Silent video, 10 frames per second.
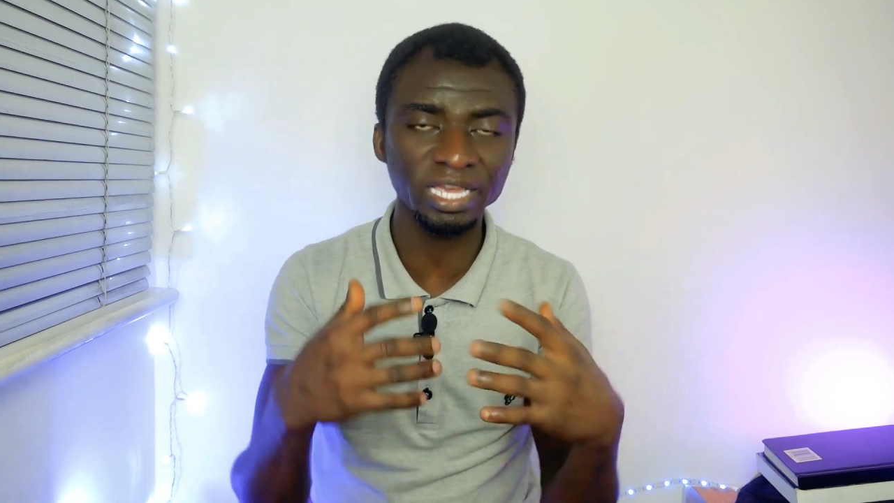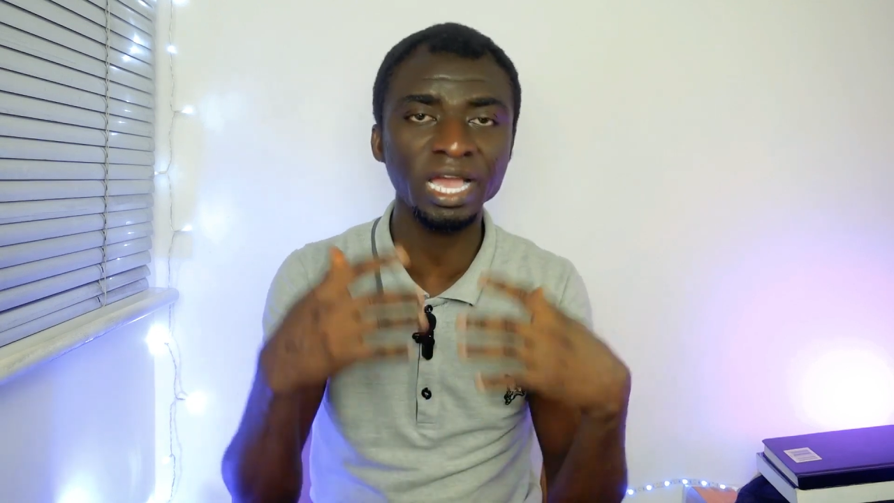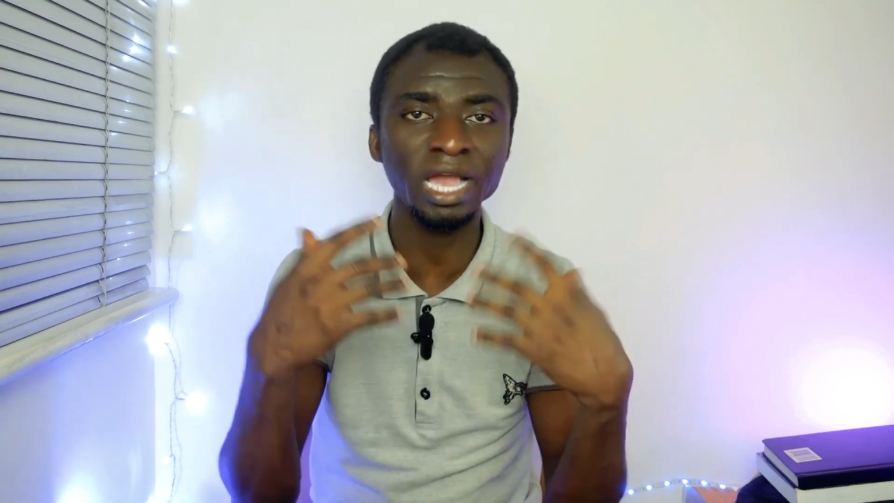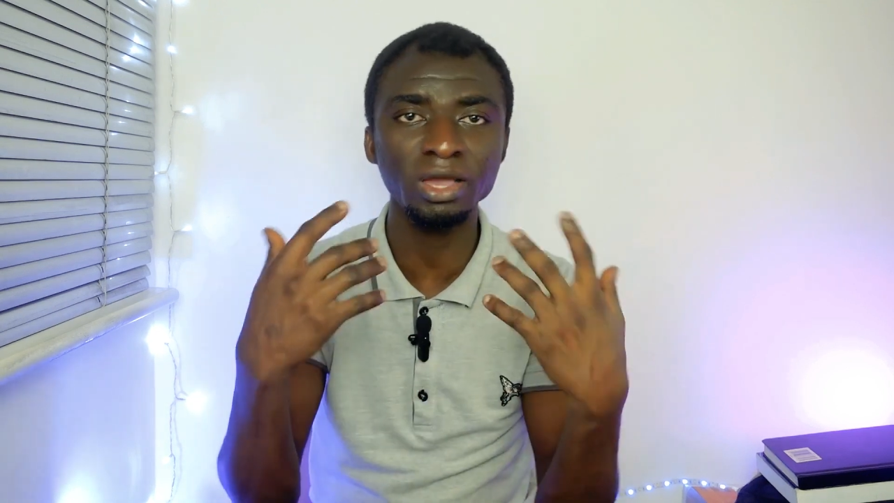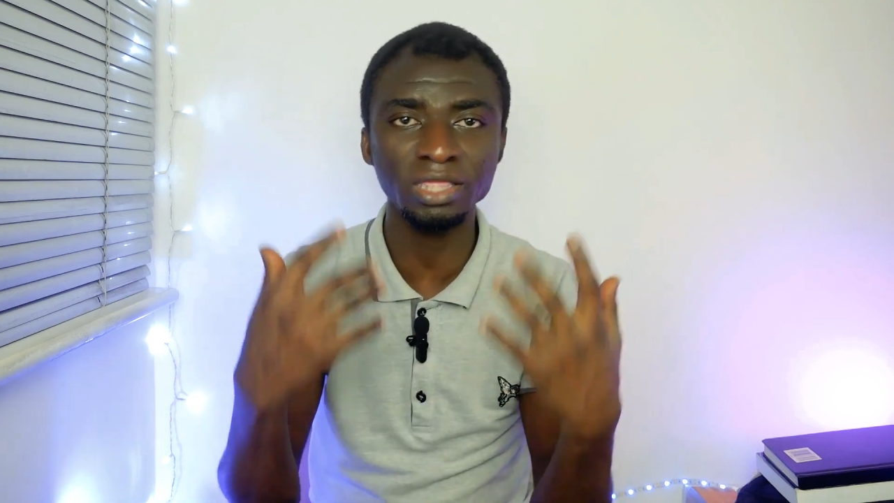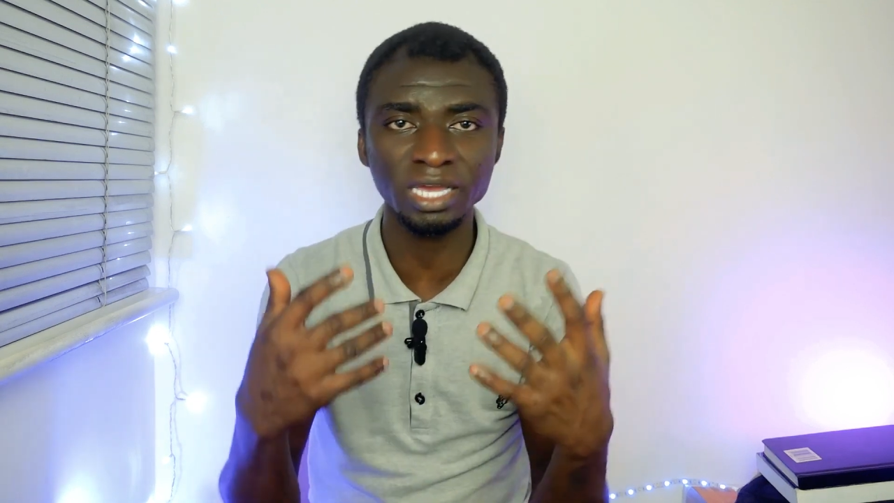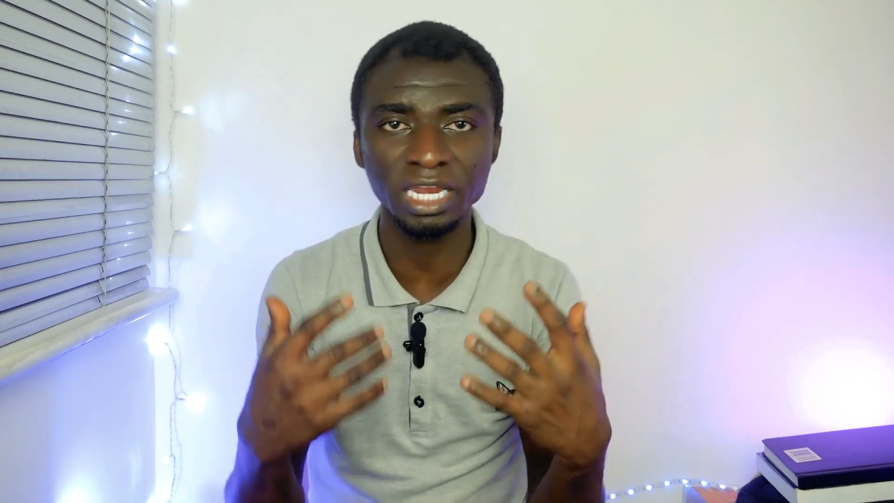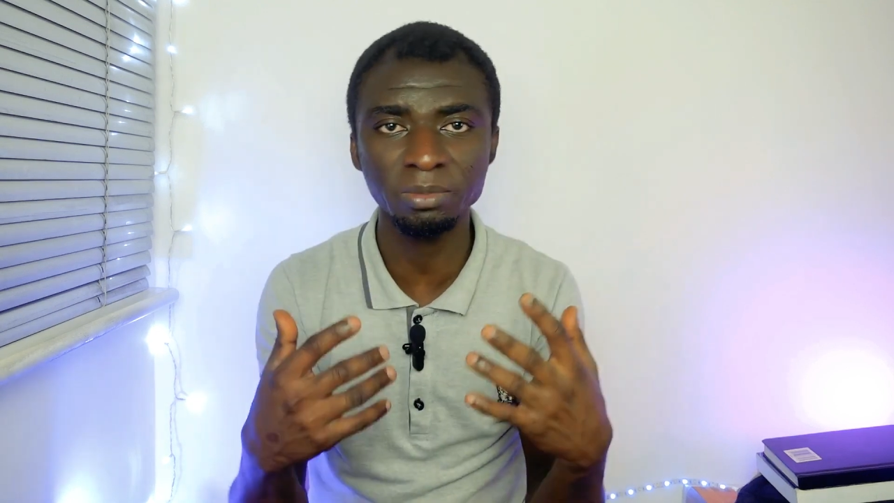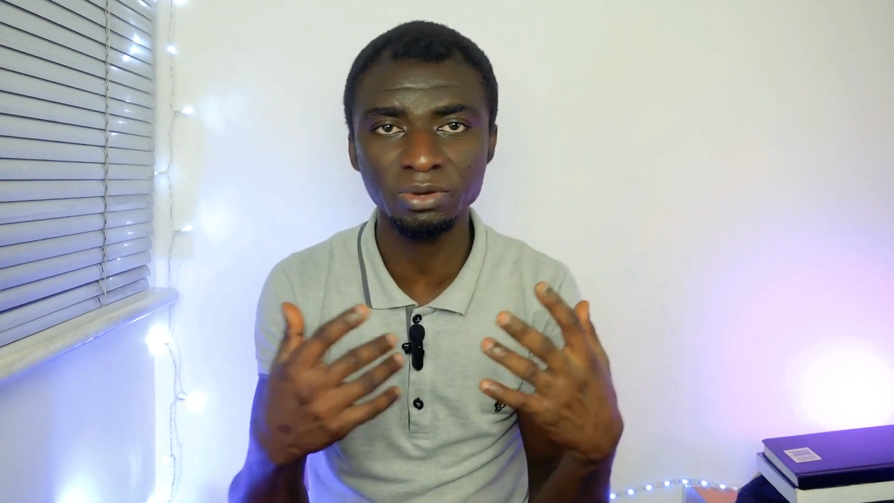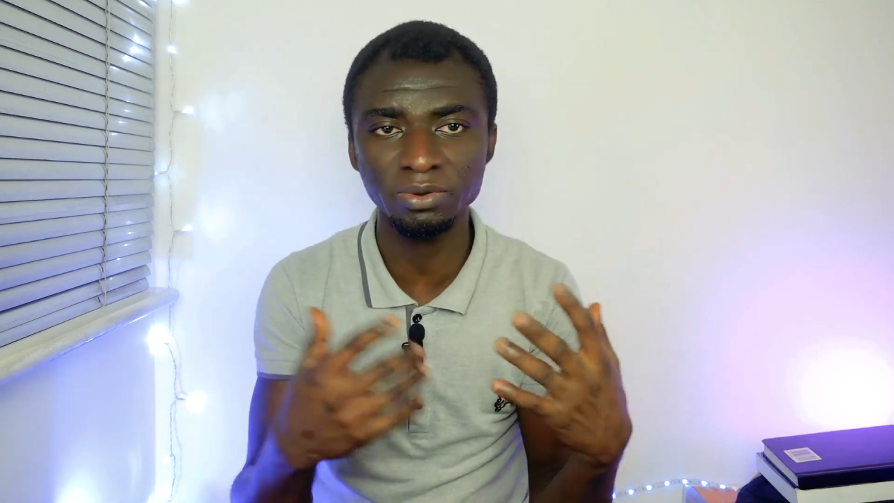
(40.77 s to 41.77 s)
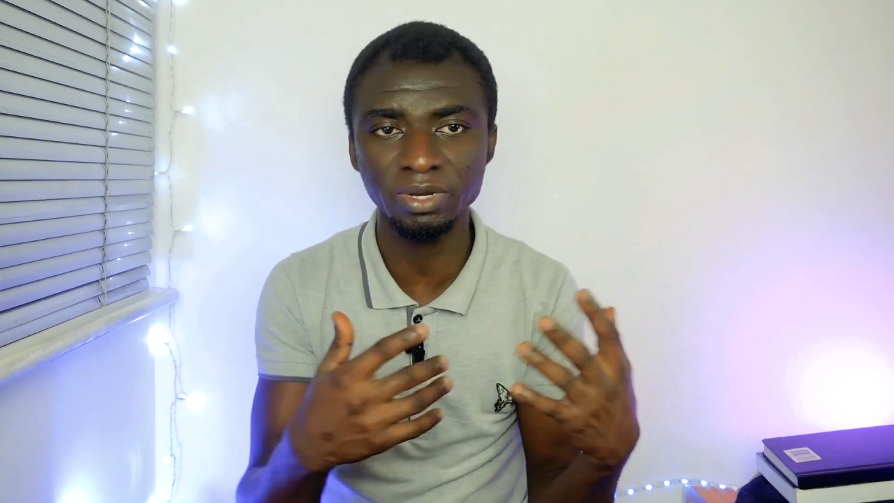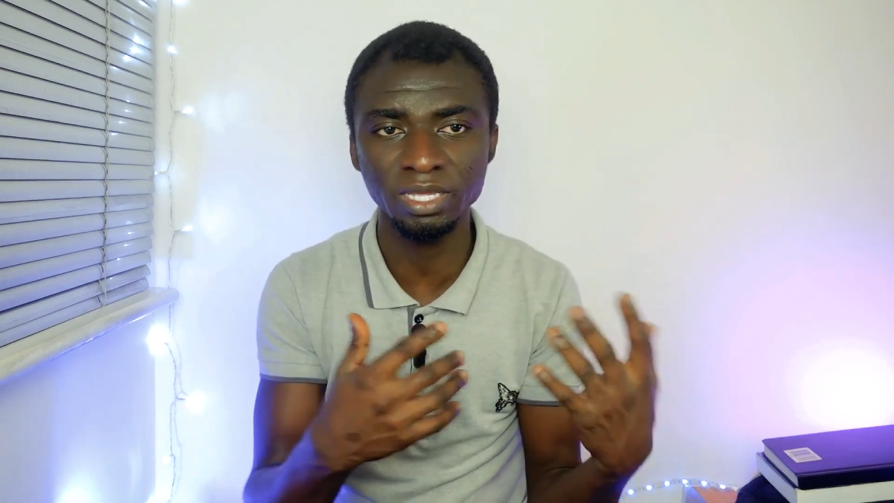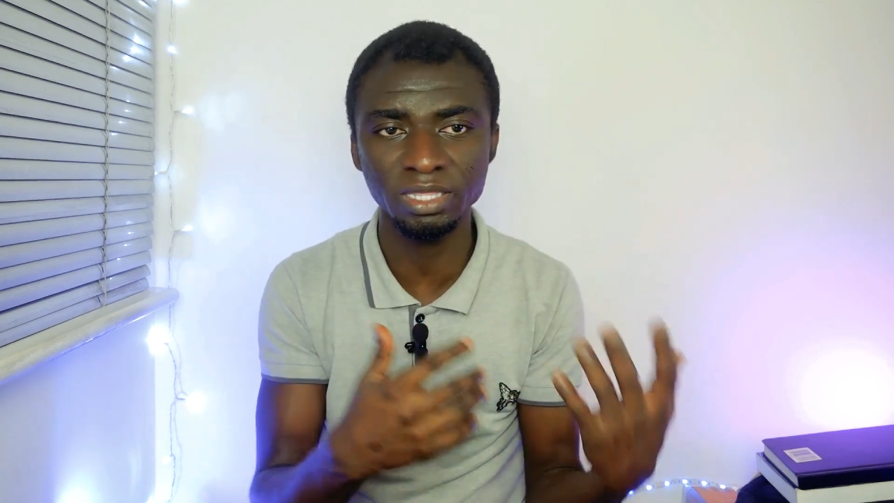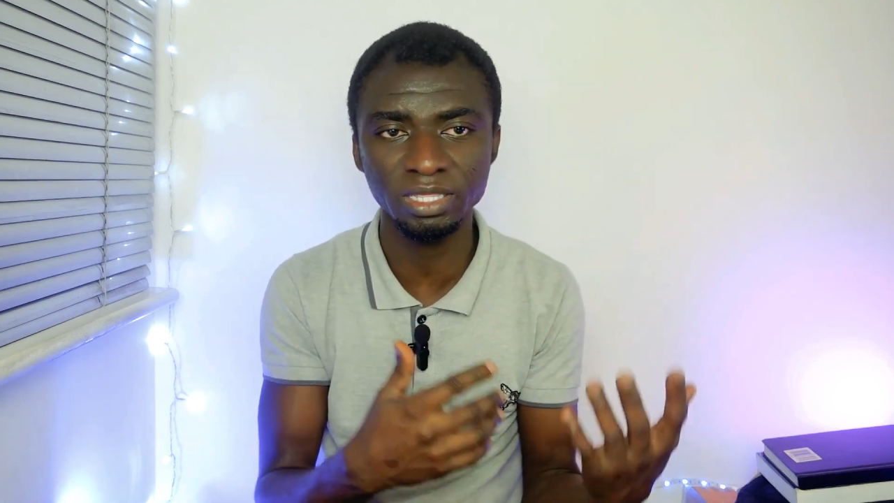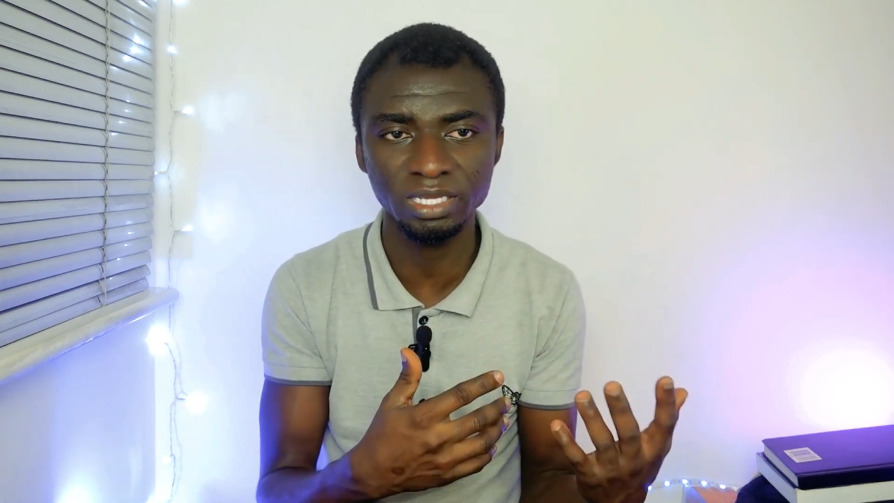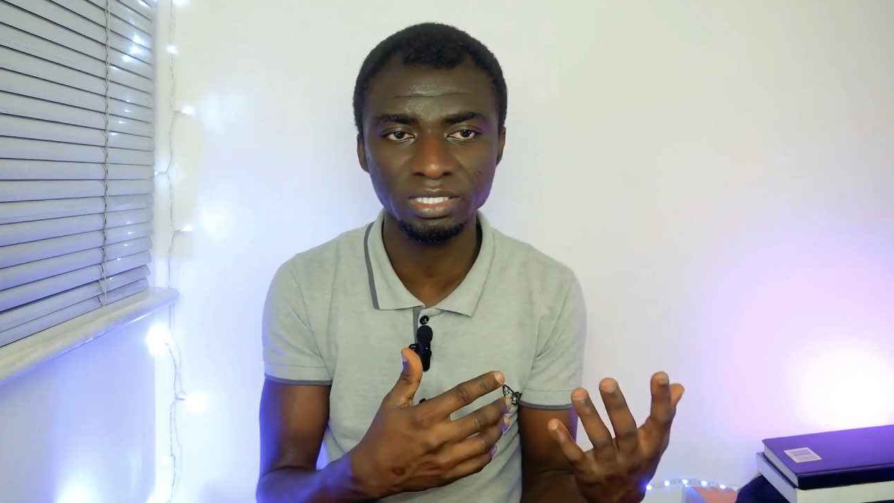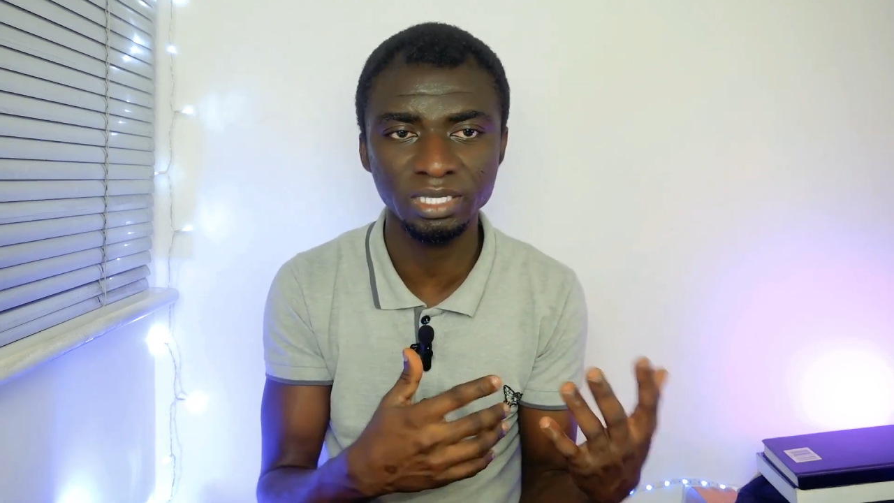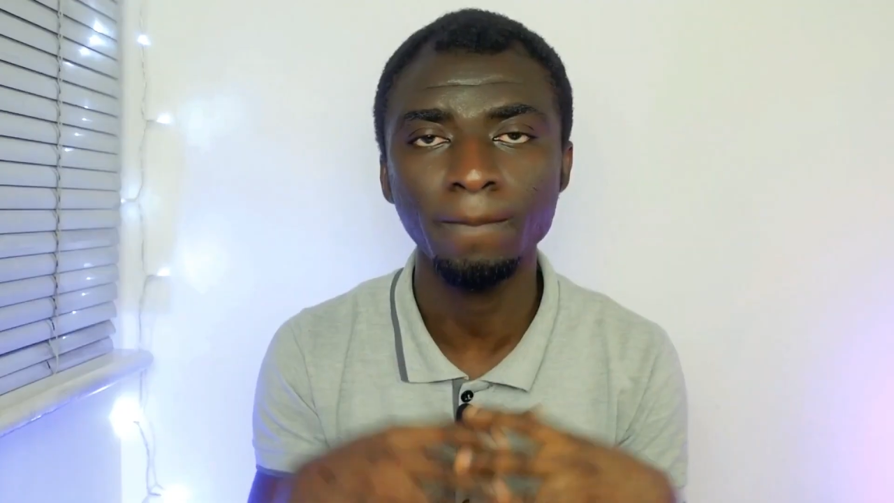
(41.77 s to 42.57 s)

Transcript: IELTS academic reading test.